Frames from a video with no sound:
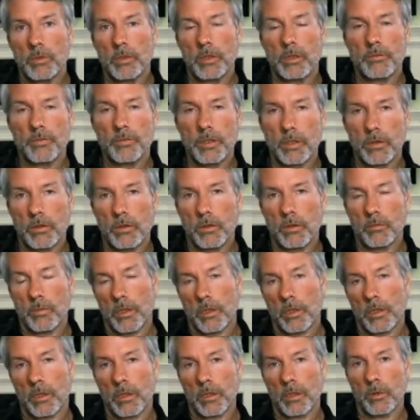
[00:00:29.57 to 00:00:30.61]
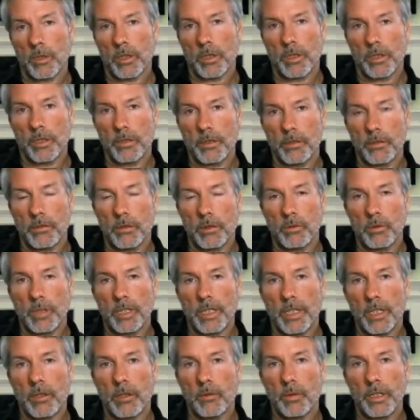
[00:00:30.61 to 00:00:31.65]
We've told the market we're going to do it with
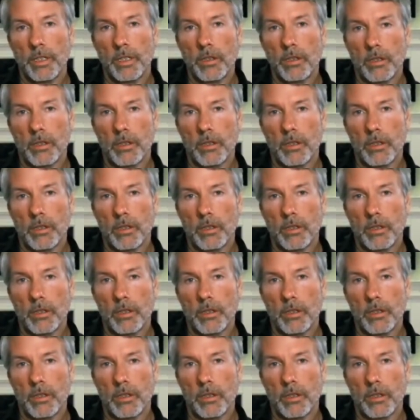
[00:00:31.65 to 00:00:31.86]
equity